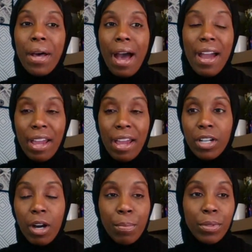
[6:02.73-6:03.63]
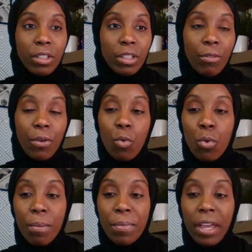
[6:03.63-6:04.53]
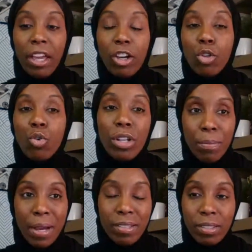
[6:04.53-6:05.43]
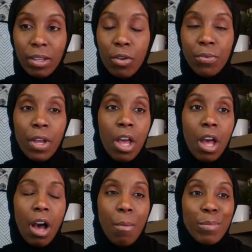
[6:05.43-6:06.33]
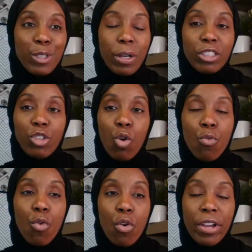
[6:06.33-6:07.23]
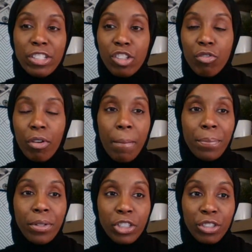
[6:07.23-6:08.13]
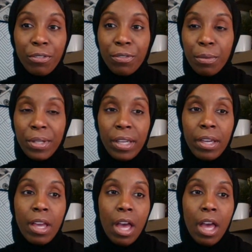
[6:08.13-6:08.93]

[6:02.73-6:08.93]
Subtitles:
I have a couple of different women, including myself, especially over on Instagram, pushing for me.